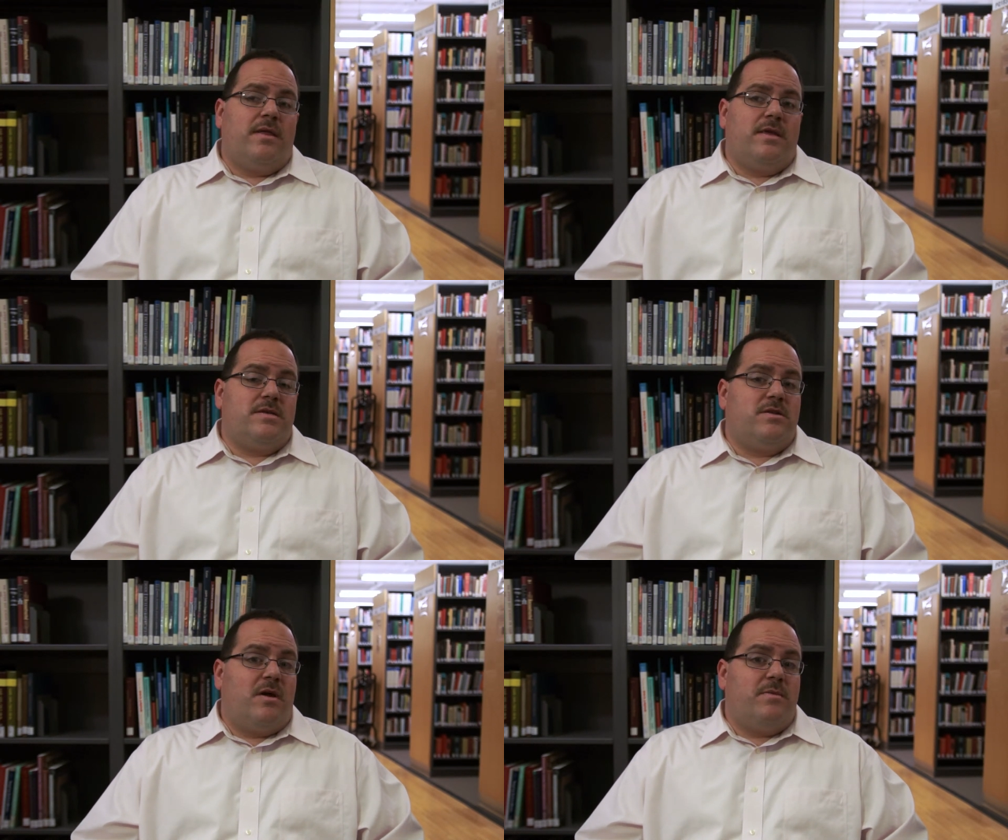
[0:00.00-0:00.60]
the
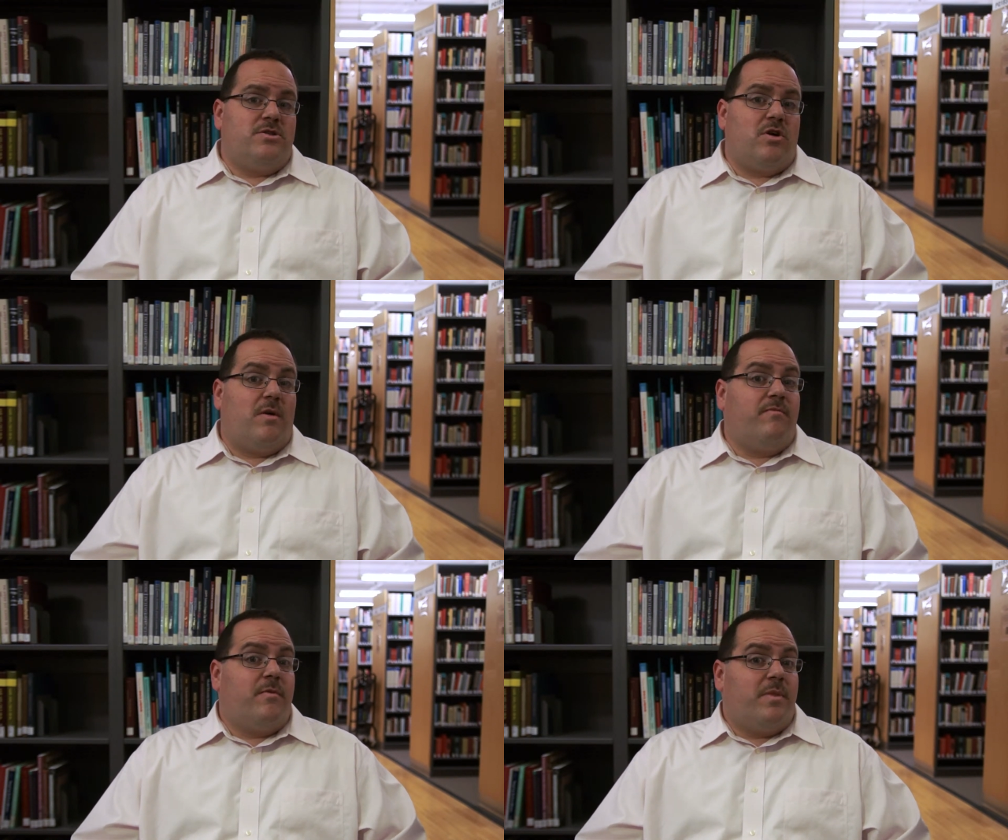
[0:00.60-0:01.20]
assignments are
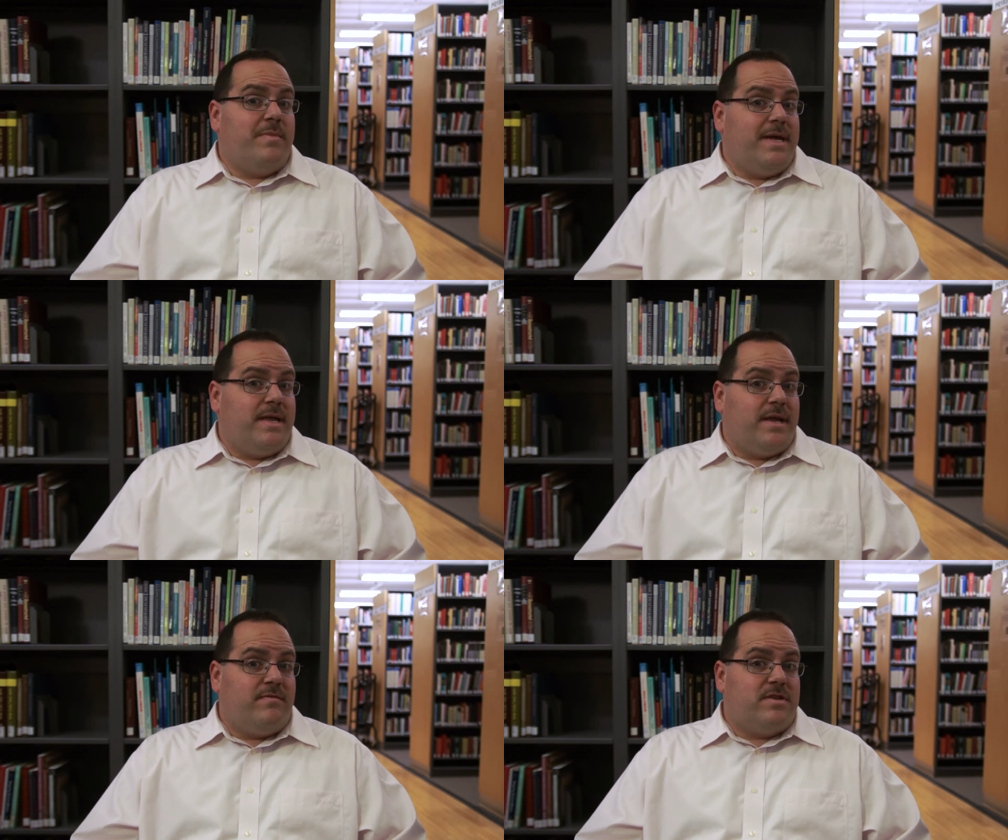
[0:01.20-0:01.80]
up from the
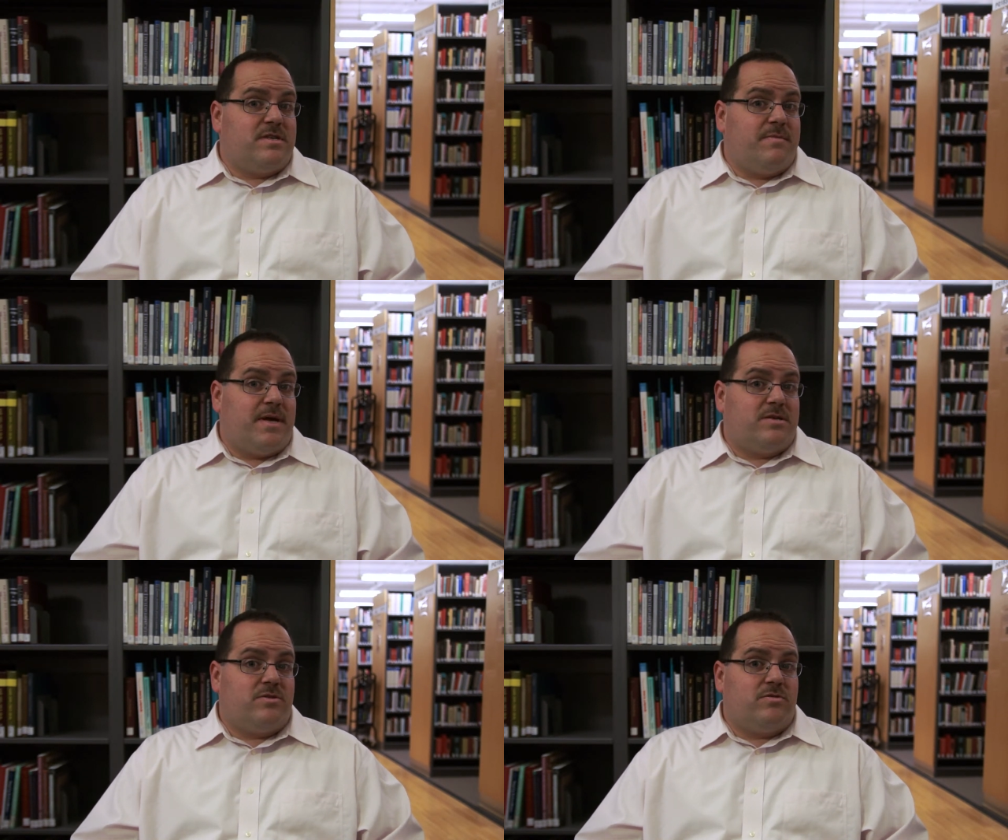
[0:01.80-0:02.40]
beginning of the
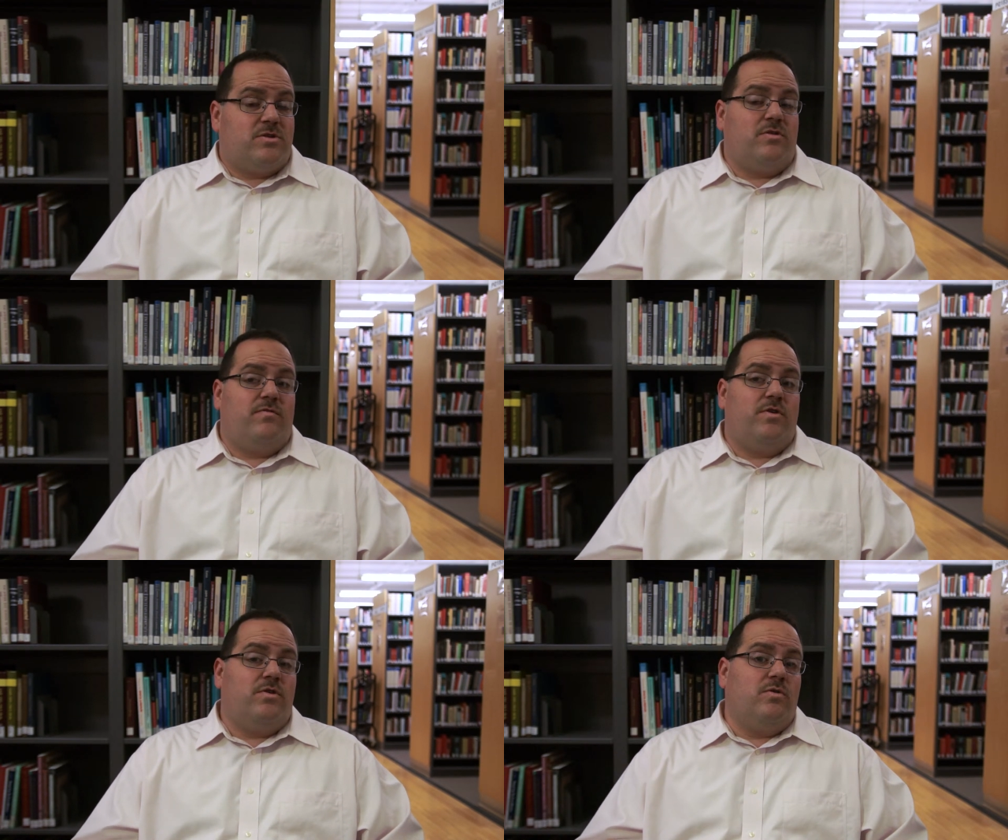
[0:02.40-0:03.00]
semester. So
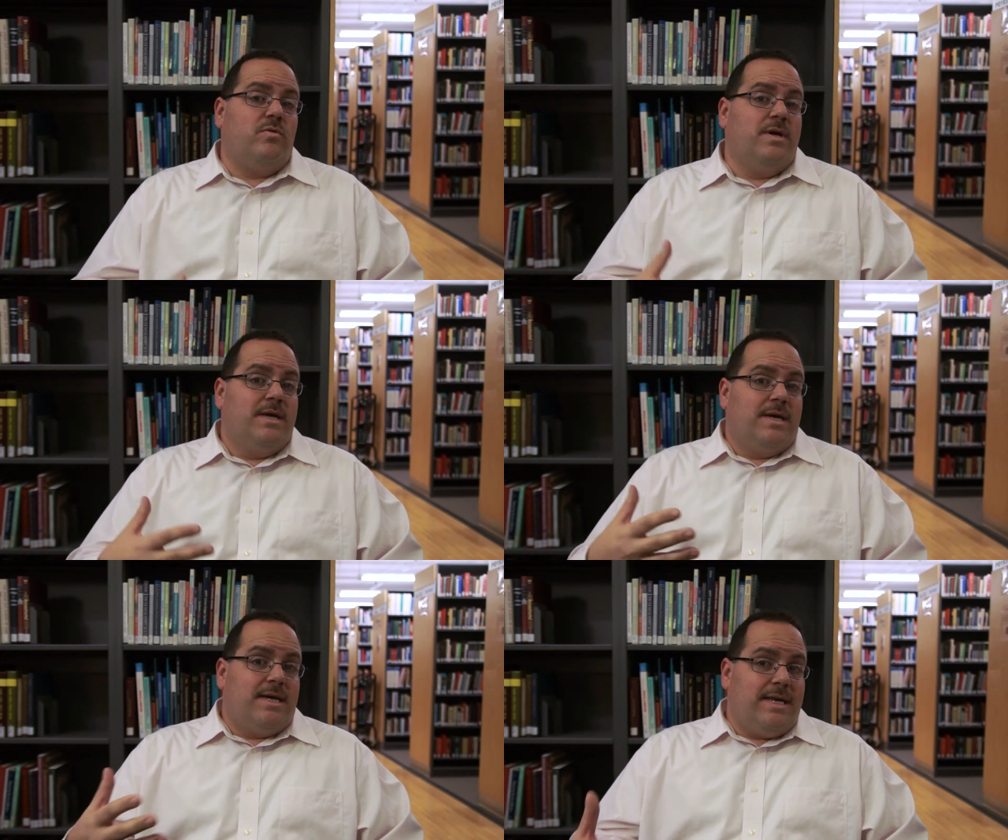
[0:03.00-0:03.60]
if you
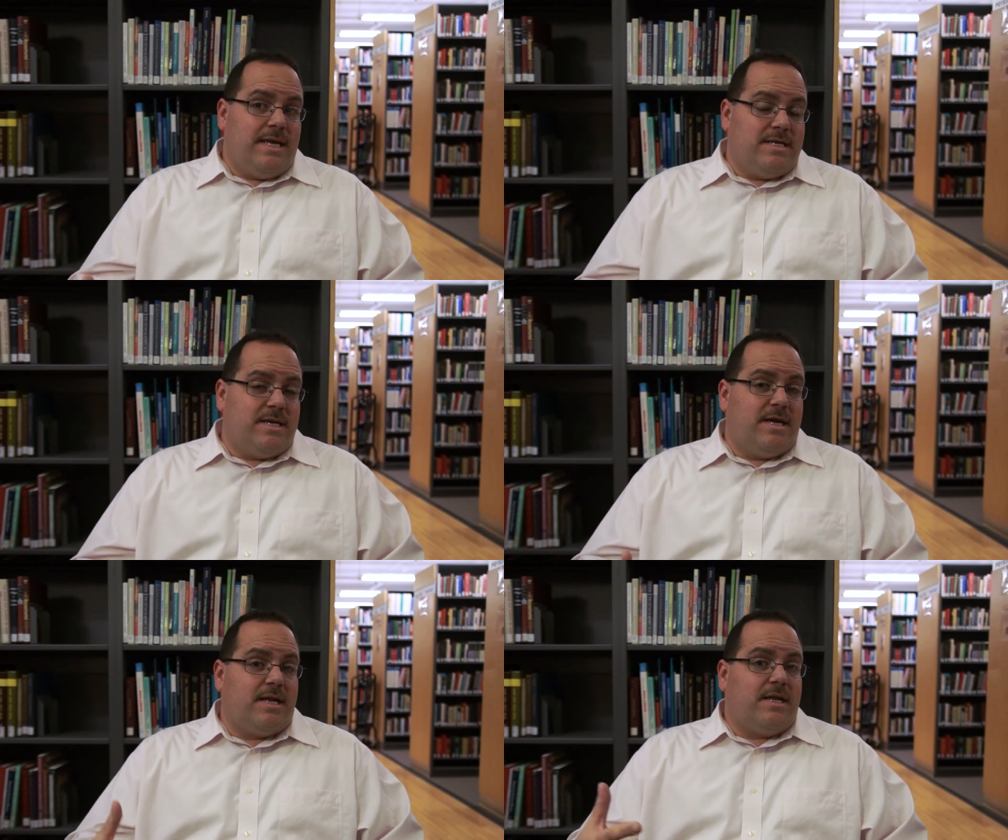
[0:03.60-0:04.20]
need
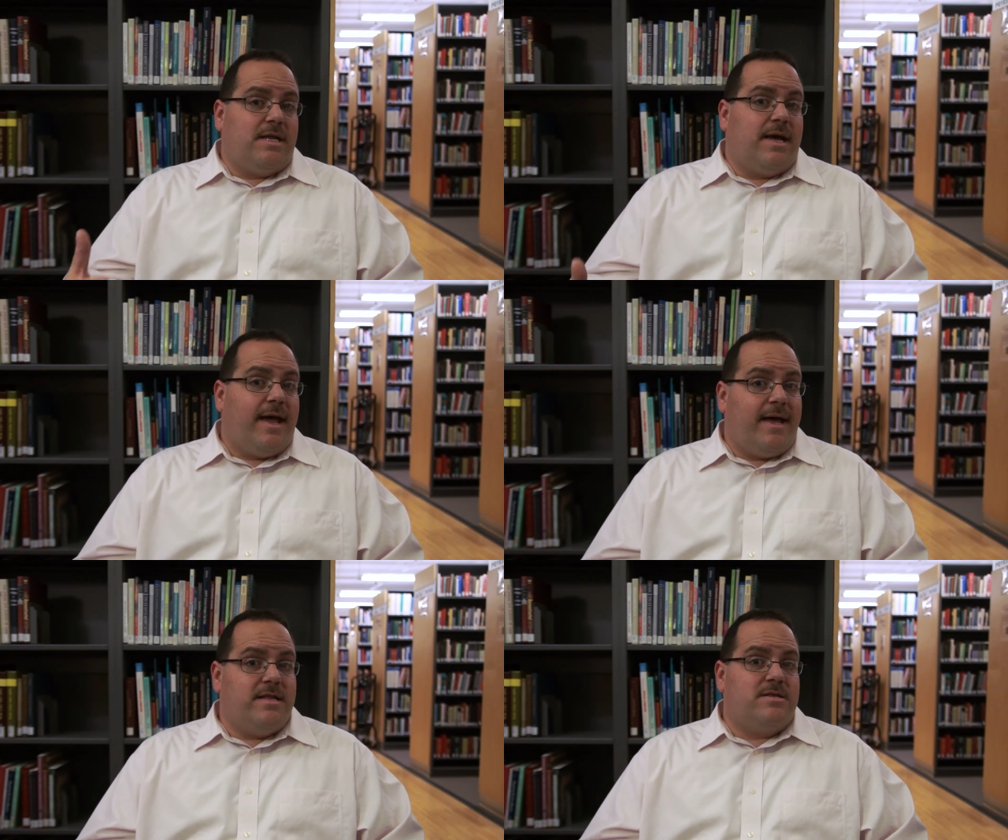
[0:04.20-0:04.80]
to get a little
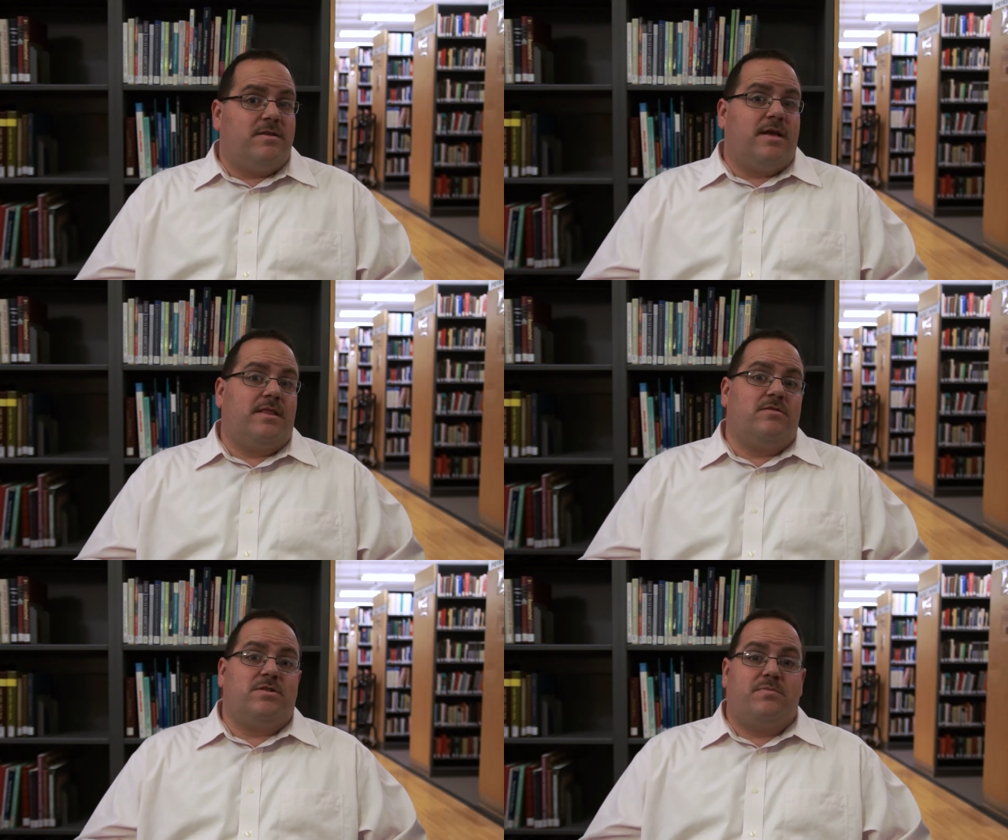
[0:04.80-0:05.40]
ahead so
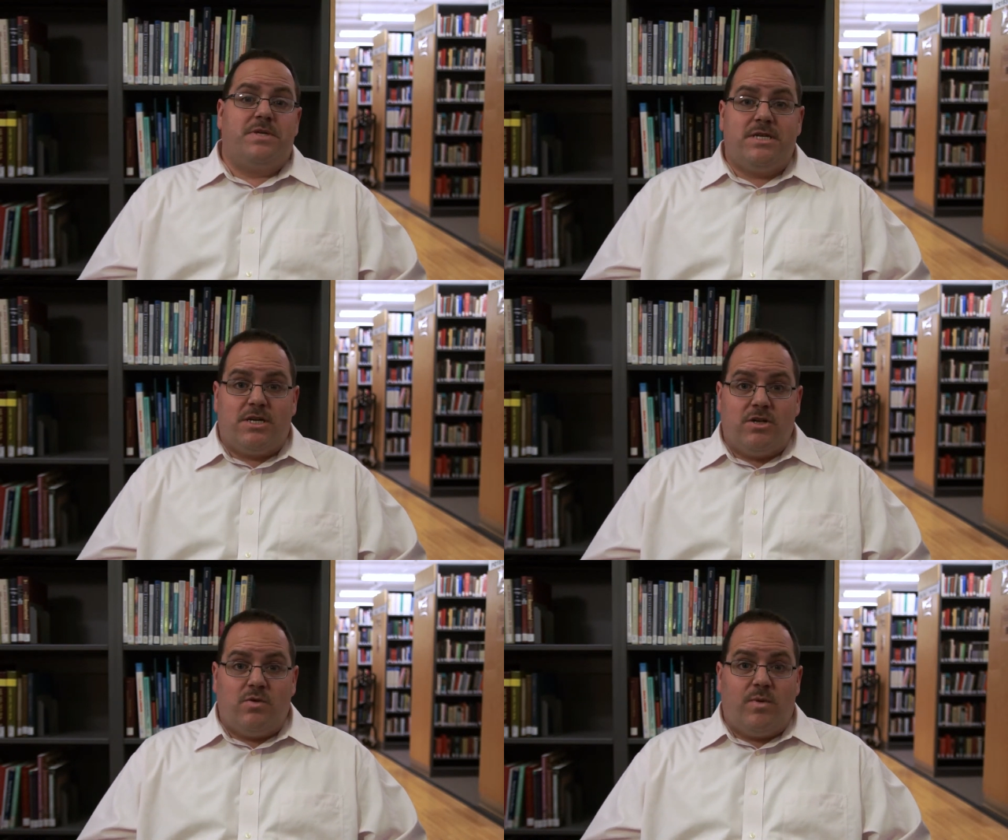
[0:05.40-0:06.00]
that there's a
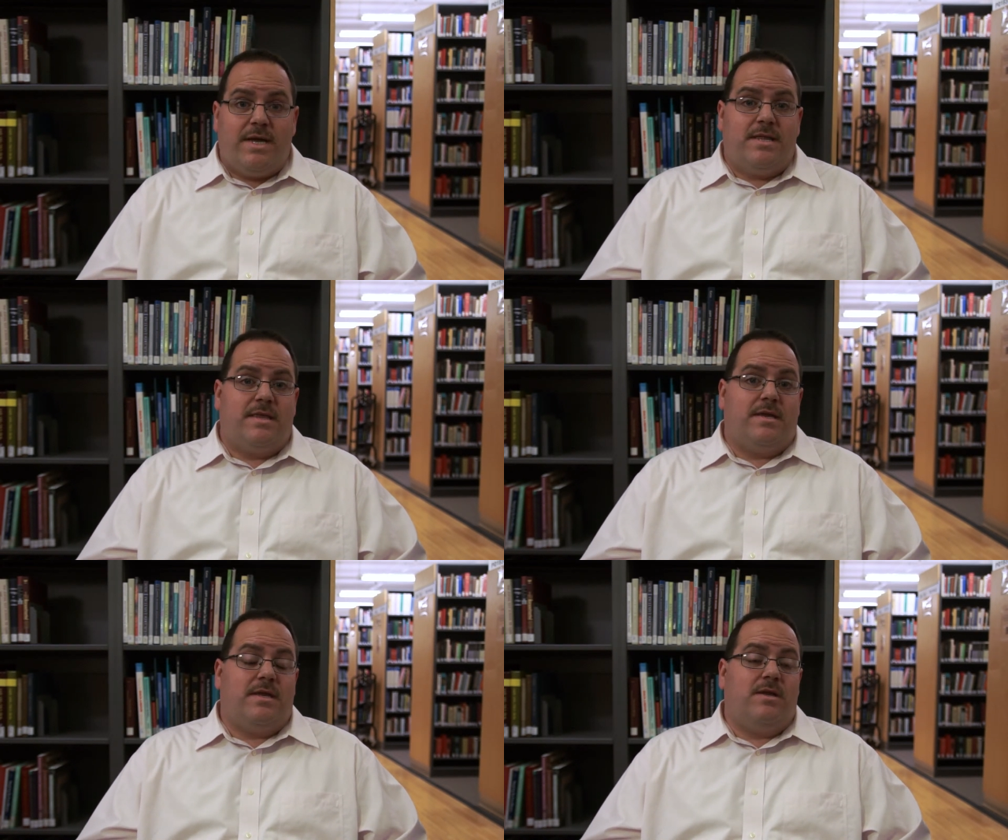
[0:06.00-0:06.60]
particular week
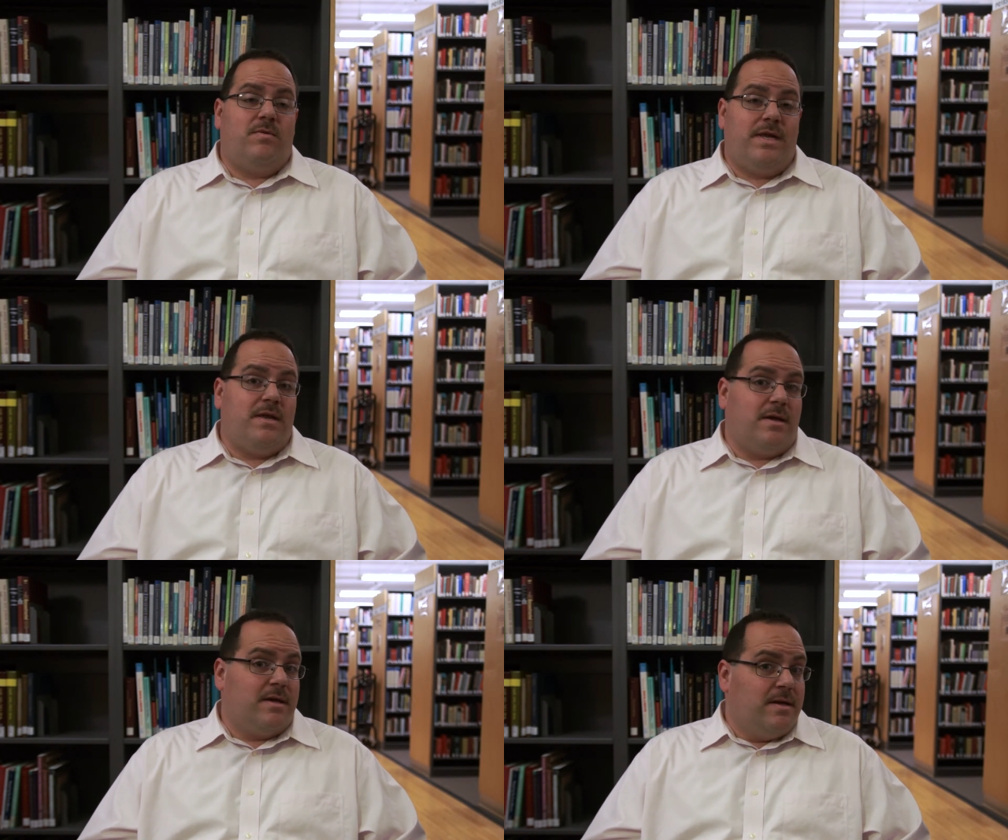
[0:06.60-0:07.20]
that you
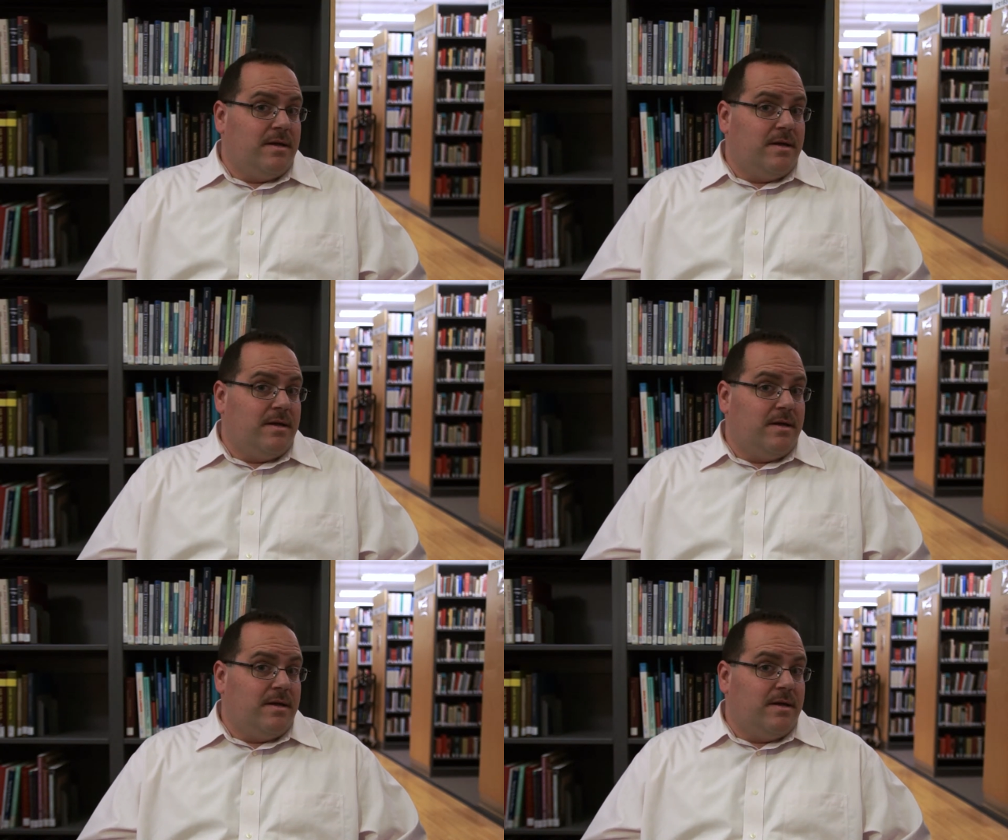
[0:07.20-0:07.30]
need to